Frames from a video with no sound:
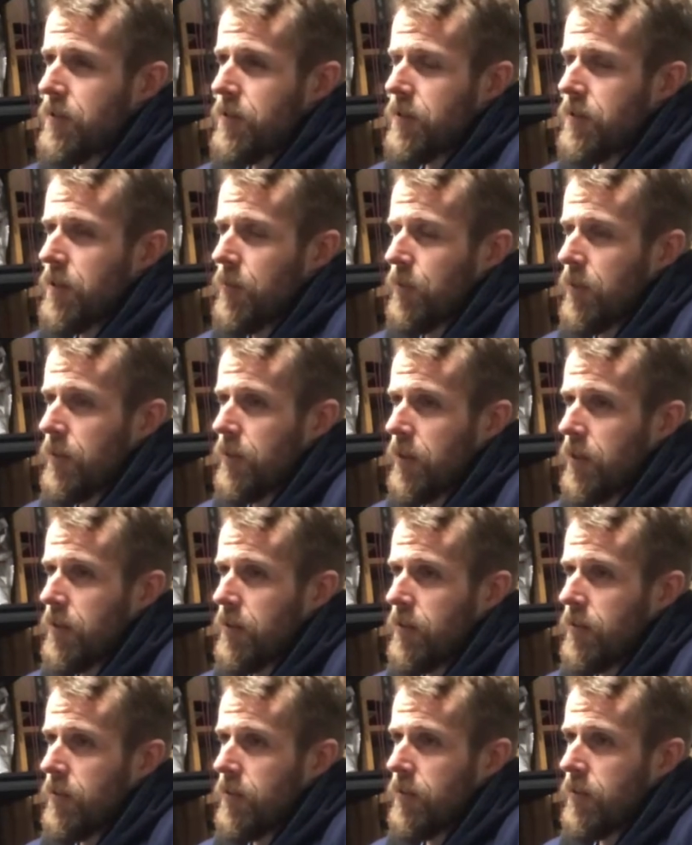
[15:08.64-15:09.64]
Something like that.
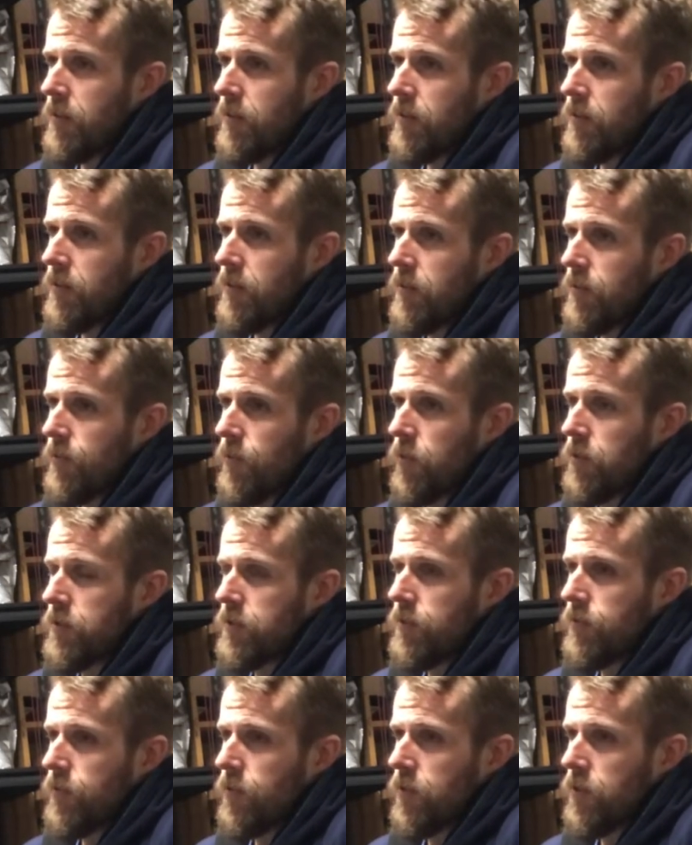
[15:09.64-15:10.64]

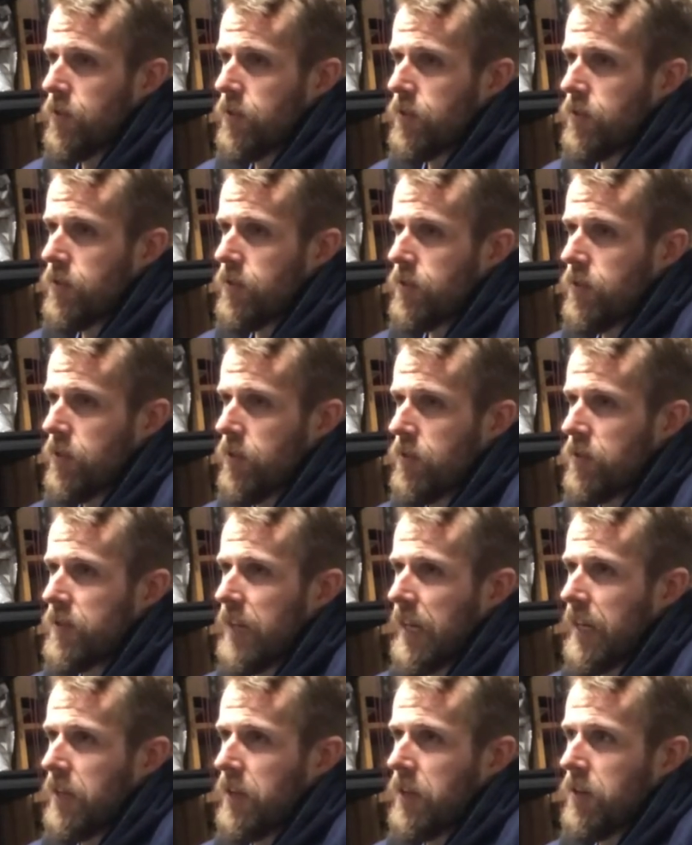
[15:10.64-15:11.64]
First or
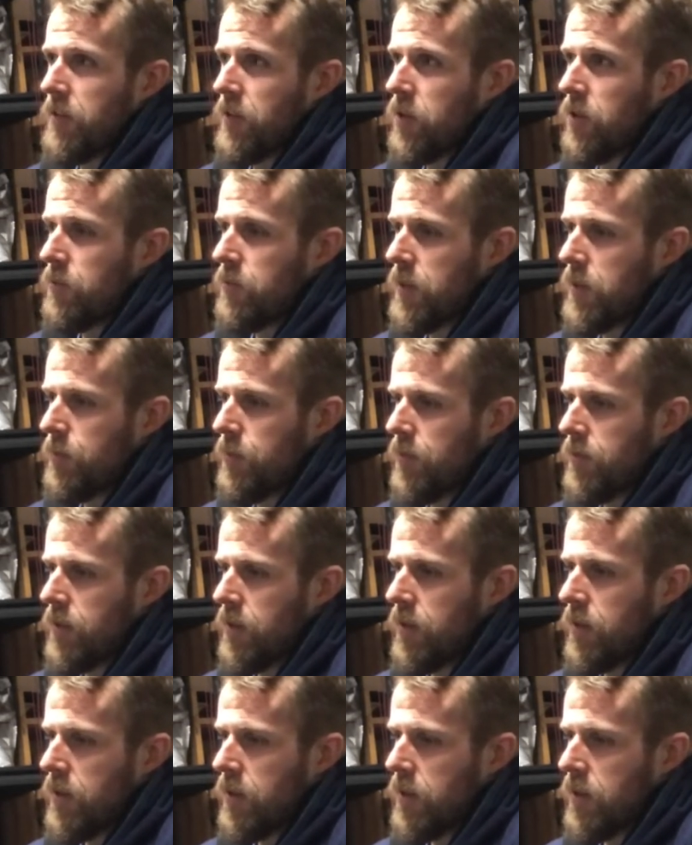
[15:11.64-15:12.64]
second year at the Home Depot
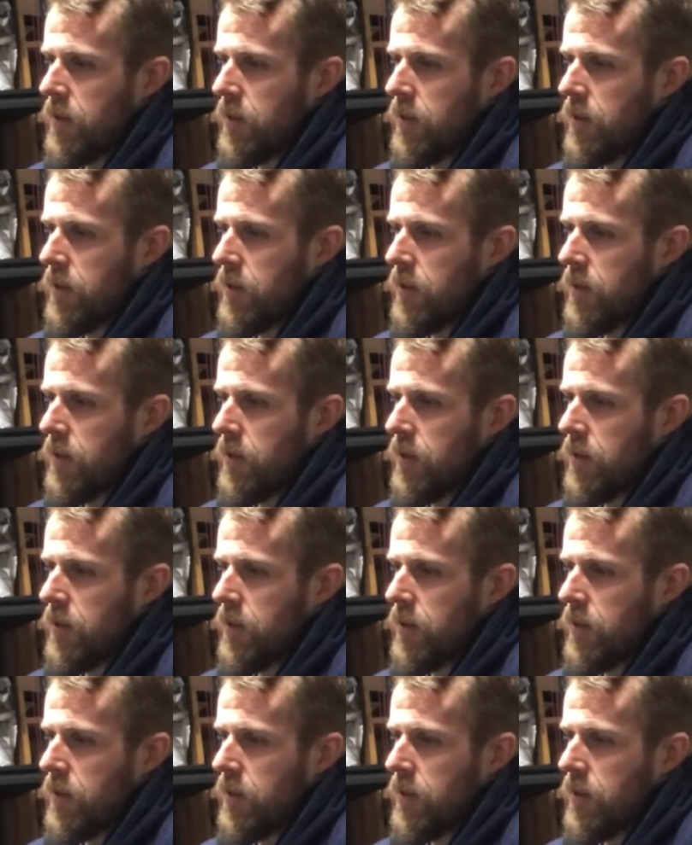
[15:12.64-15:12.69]
Center.